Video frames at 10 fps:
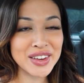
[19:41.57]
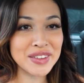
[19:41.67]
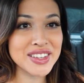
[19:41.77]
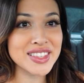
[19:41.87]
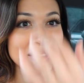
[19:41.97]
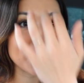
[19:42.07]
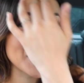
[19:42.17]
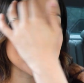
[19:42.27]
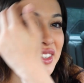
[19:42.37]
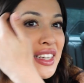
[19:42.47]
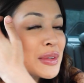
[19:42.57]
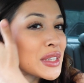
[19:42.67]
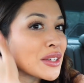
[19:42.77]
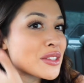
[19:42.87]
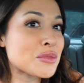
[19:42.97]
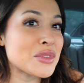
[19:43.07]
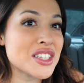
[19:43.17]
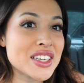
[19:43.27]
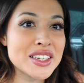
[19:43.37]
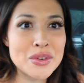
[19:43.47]
we have this thing where we don't keep secrets from
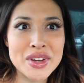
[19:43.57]
each other and